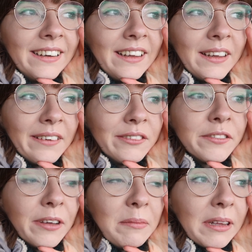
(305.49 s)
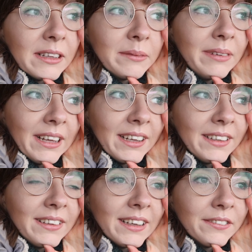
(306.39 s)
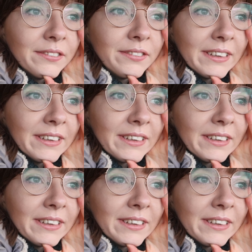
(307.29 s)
I was filming them and I kind of